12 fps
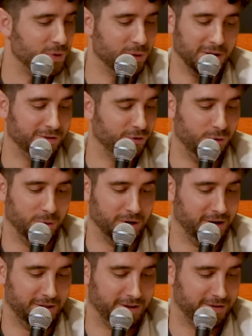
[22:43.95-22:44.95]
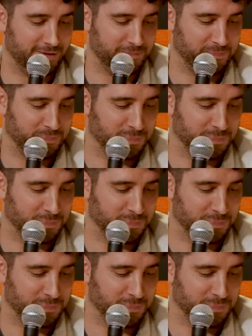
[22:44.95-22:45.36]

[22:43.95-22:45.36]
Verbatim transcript: You guys aren't doing good on this.